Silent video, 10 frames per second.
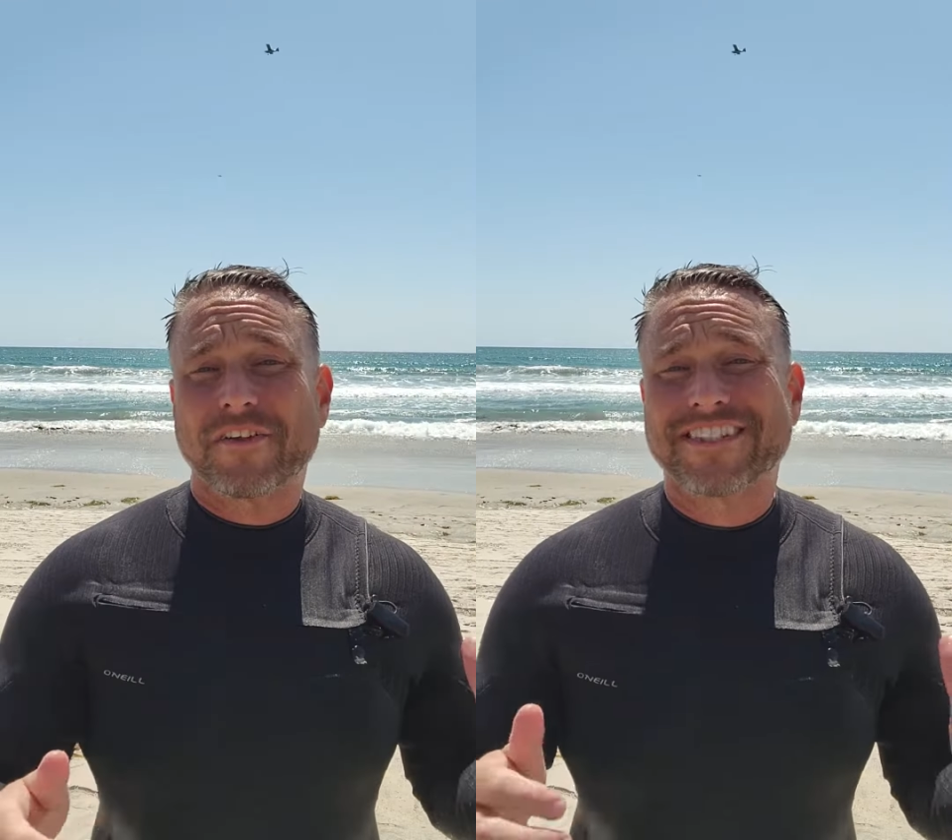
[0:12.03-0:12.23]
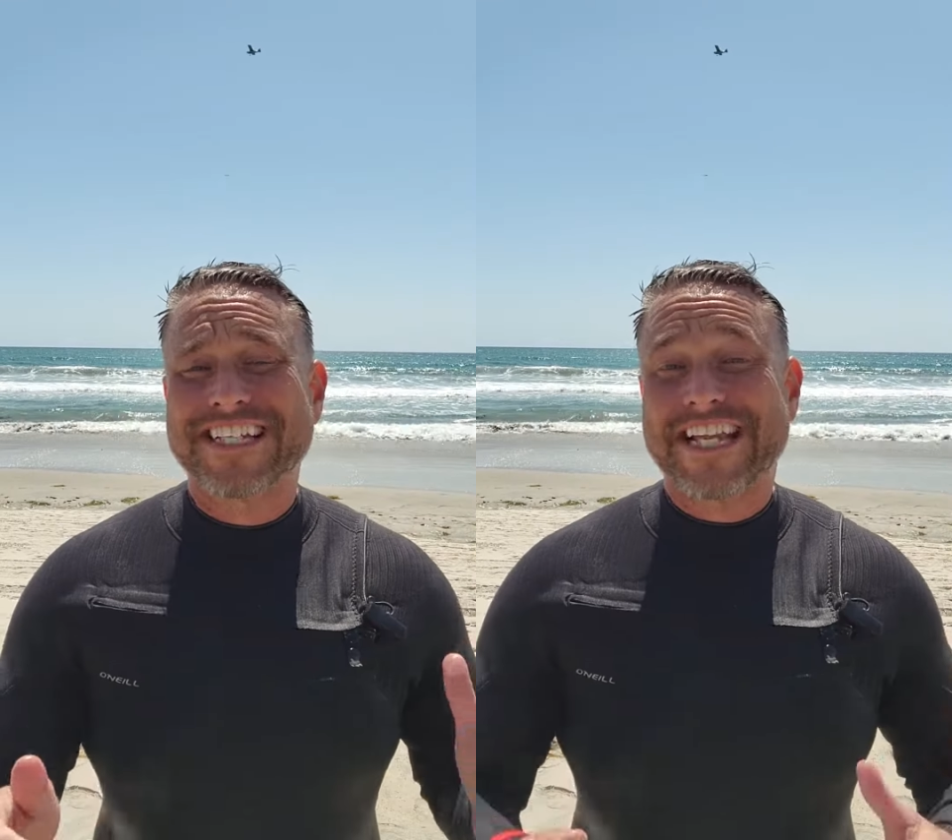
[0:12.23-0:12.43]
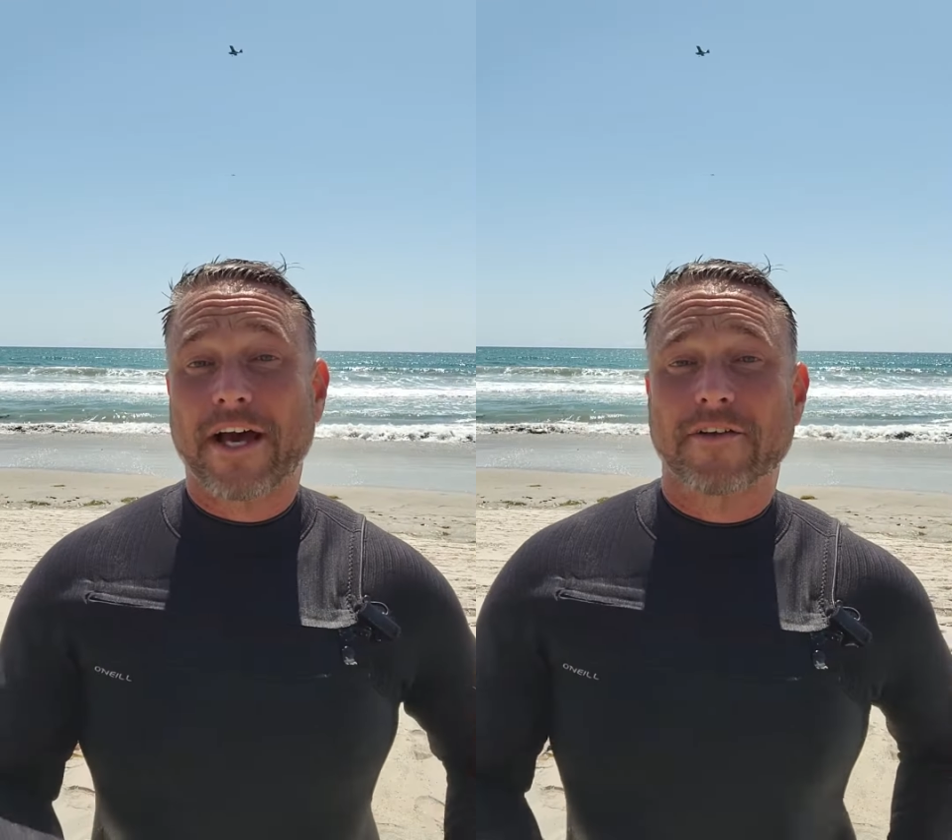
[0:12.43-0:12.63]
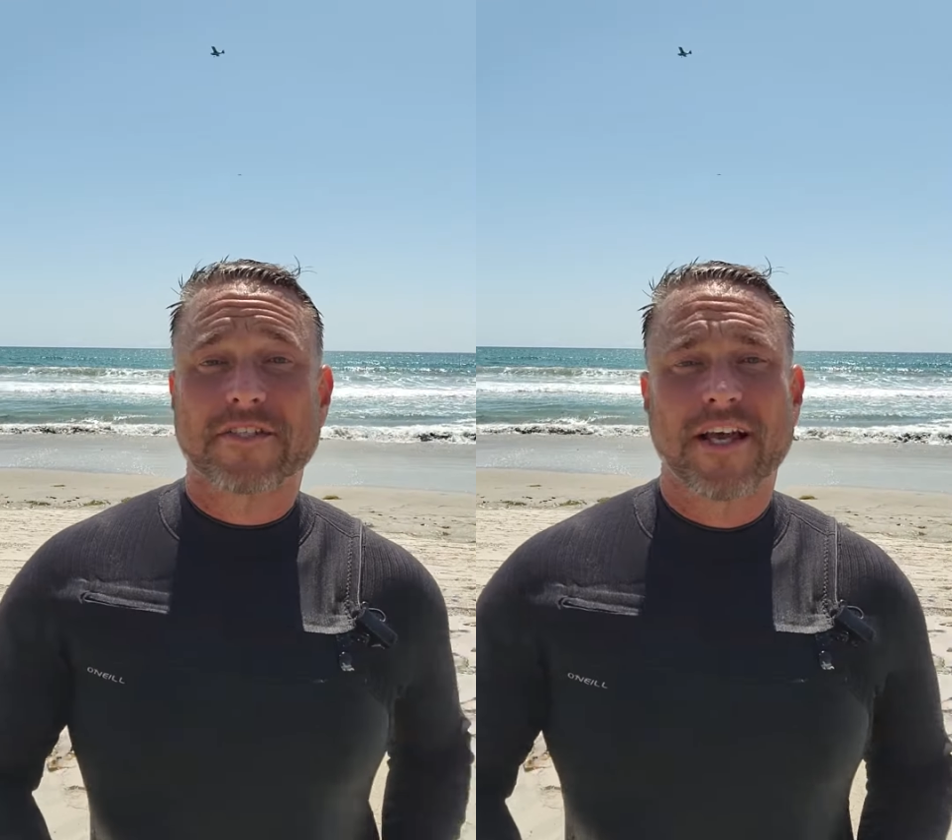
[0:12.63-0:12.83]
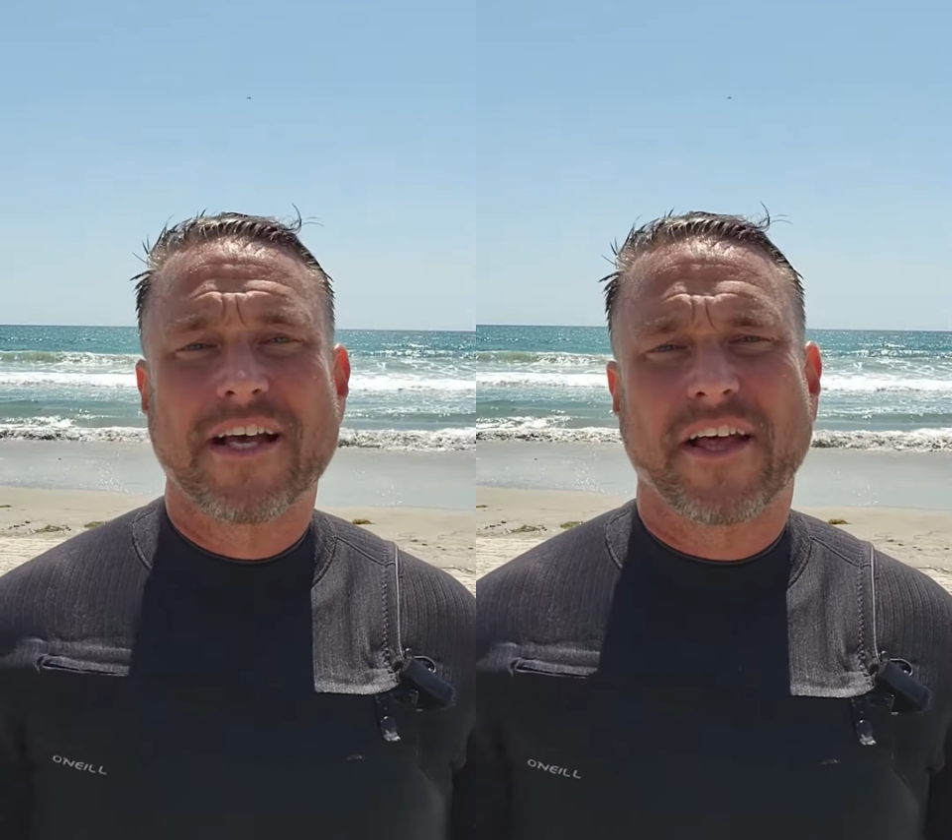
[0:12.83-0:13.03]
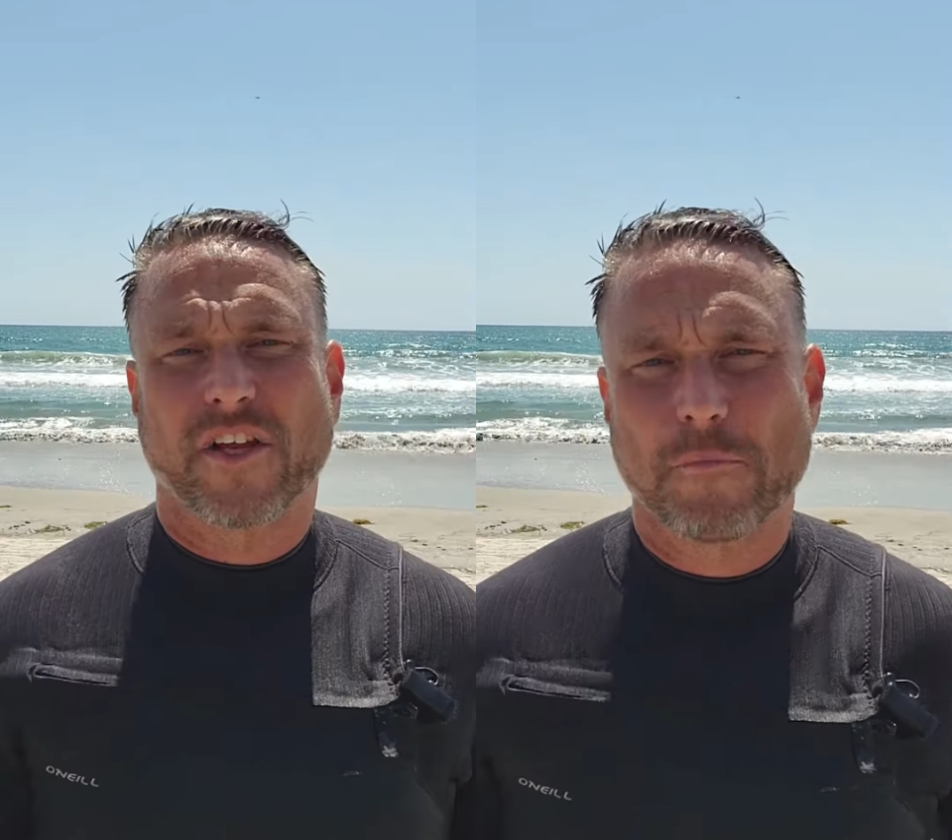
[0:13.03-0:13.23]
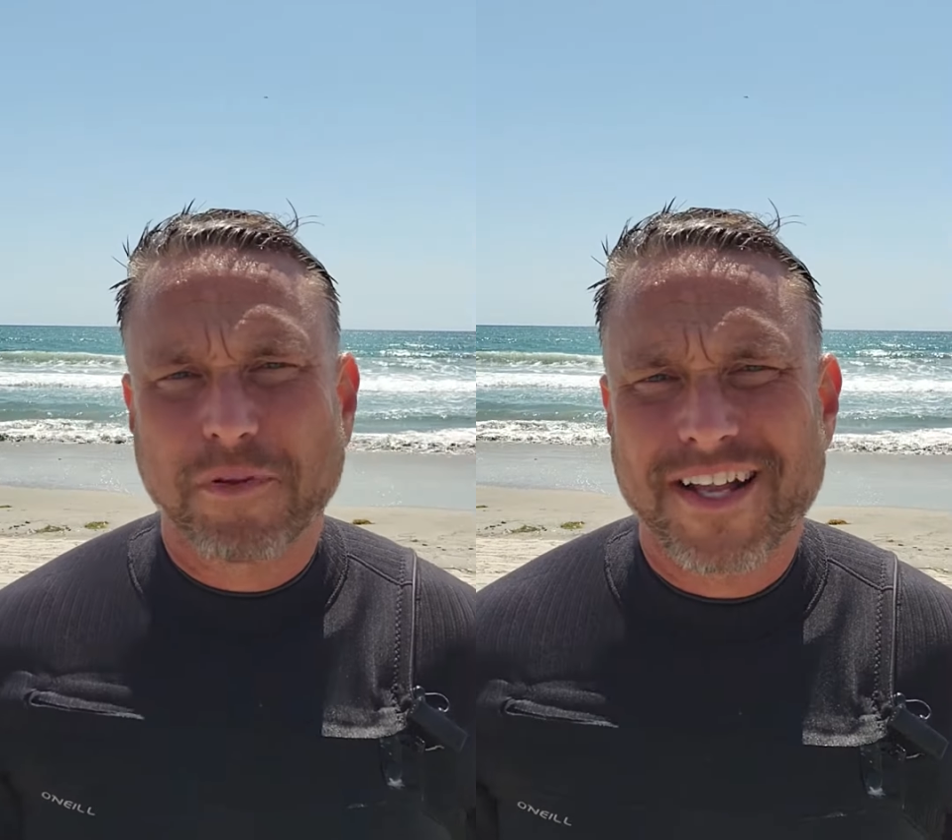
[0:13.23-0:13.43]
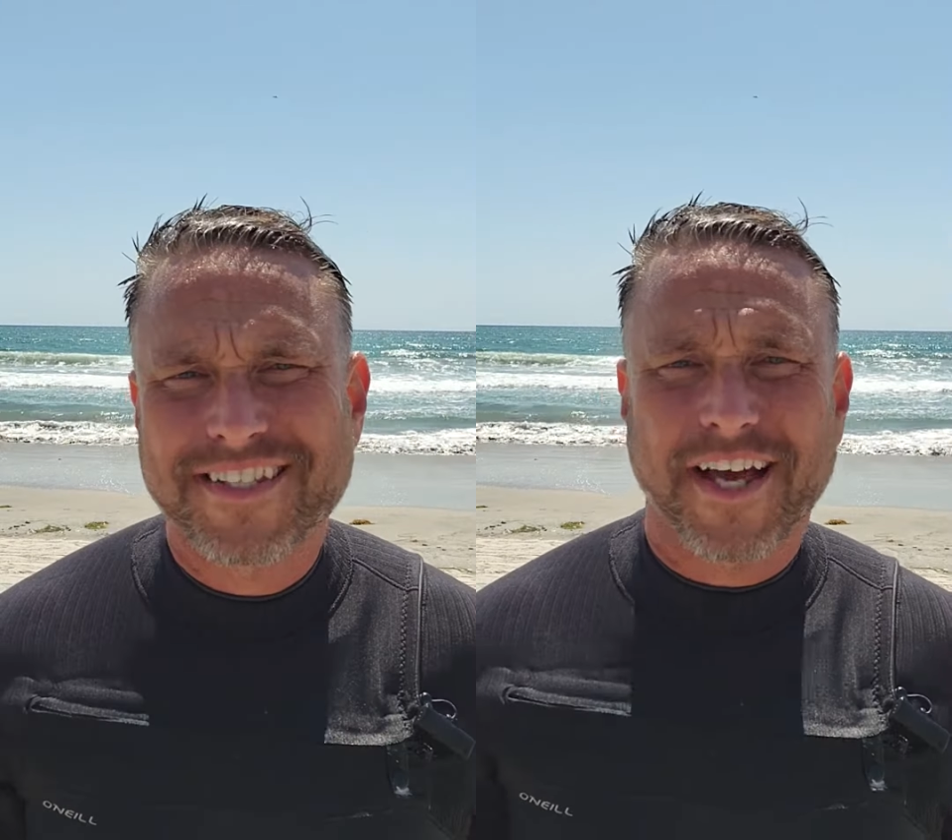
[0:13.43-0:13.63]
details like your
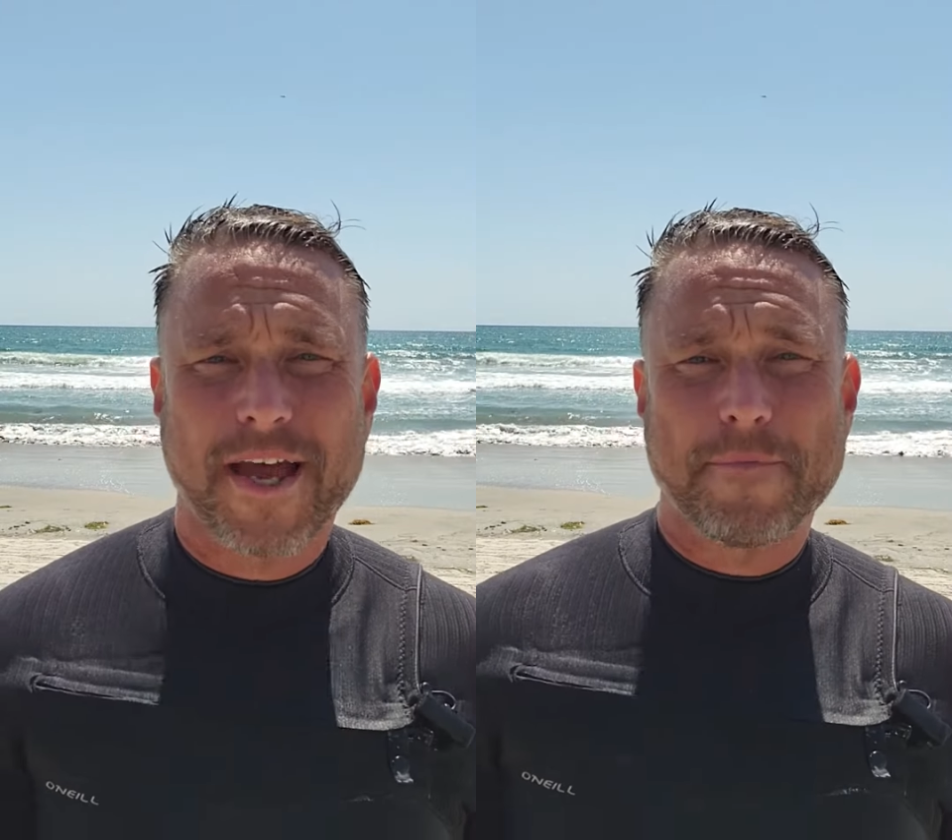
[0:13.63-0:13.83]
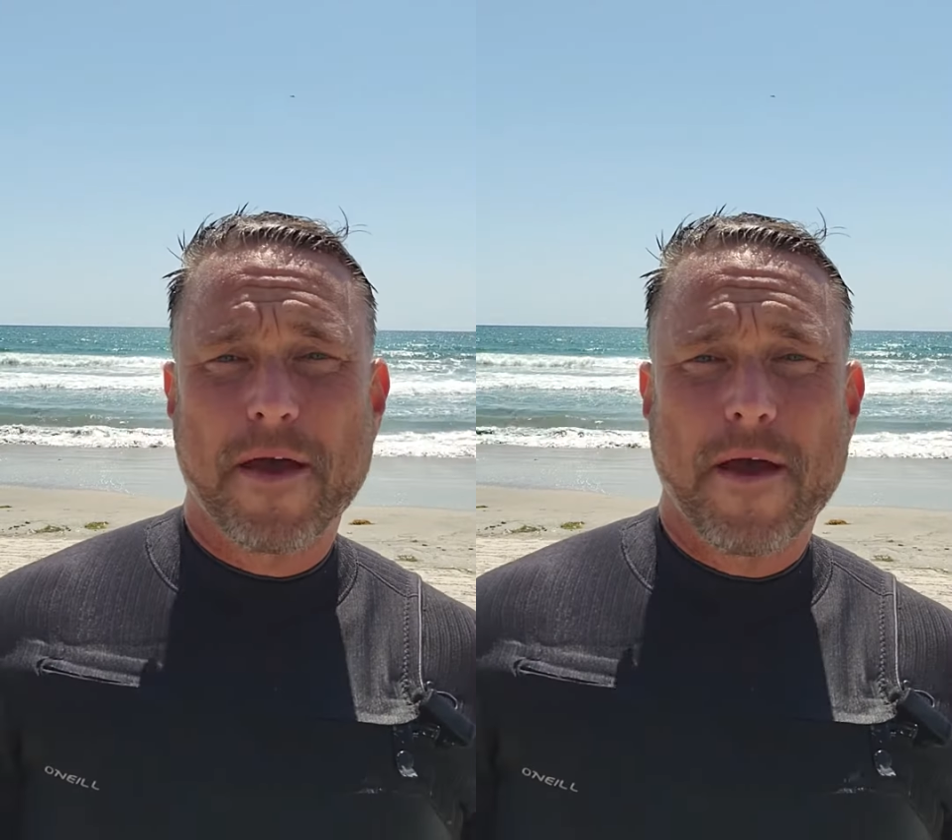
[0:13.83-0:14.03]
blood type,